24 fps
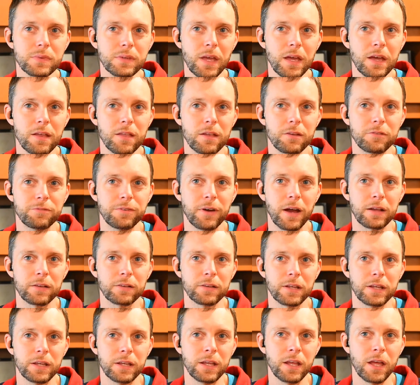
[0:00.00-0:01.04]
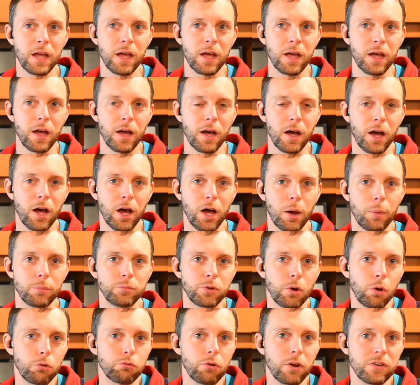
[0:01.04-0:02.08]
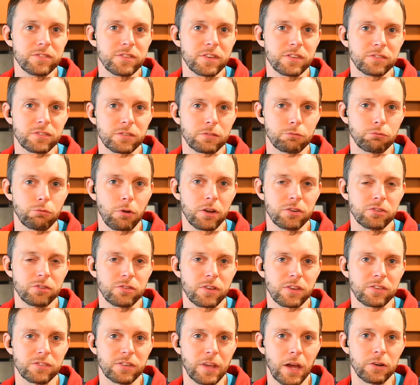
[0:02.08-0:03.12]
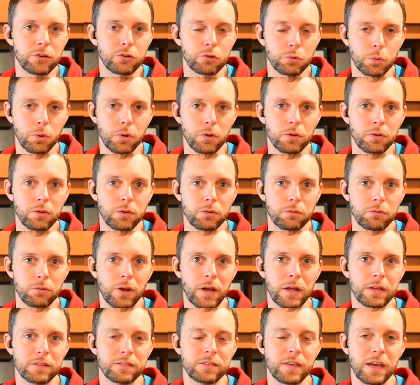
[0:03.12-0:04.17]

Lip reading: And then finally, don't rush the schedule. Right?